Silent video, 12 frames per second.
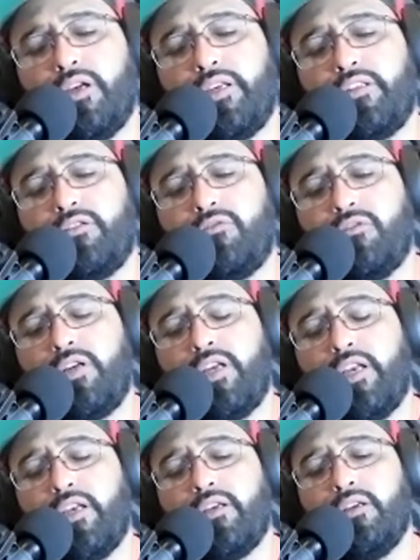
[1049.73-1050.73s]
Get the grow
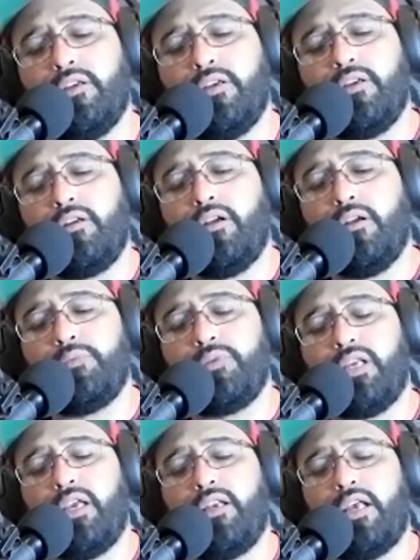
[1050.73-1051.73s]
kit. Comes
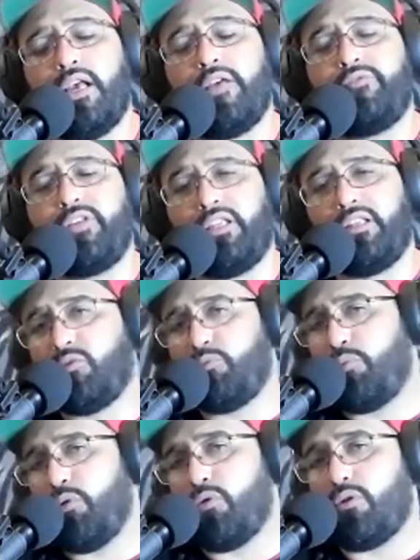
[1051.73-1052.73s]
in. I have to get the
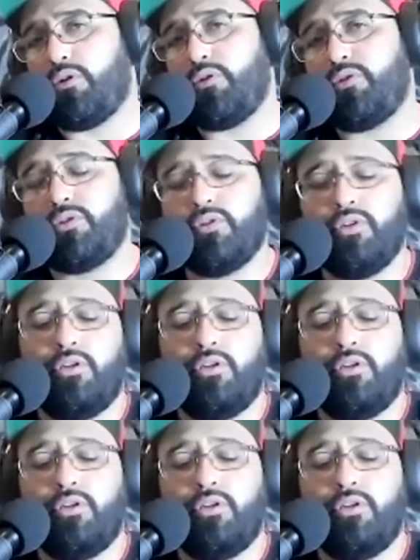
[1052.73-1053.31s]
spores.